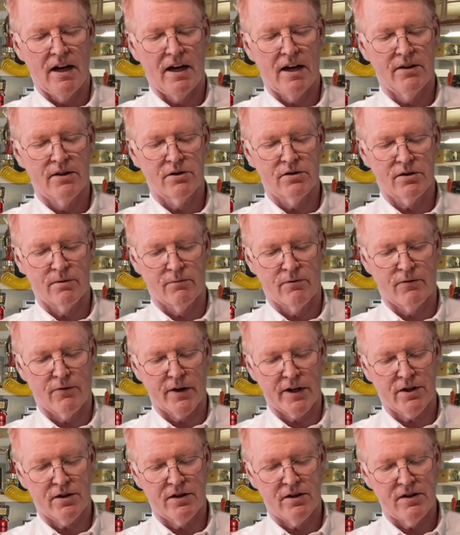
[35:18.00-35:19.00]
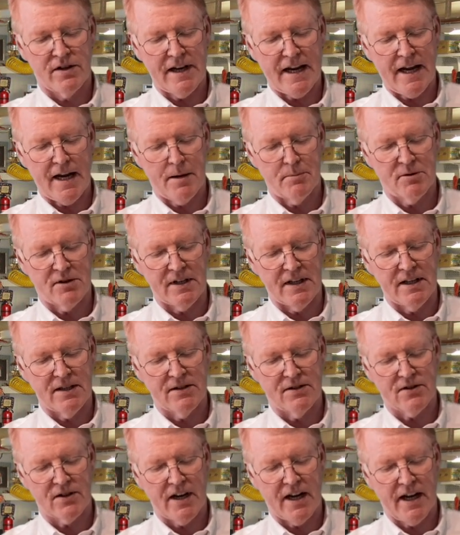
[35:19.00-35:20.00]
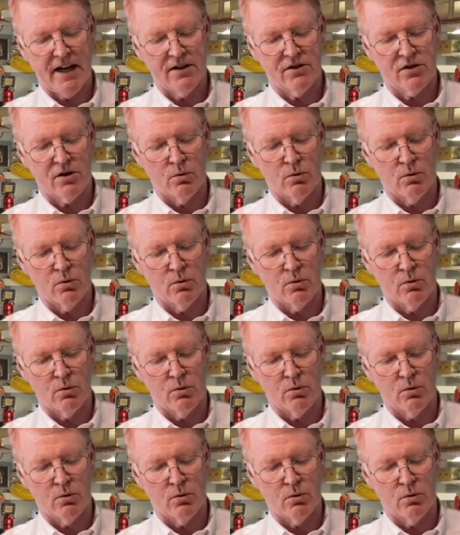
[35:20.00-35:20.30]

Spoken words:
There's some friction tabs inside,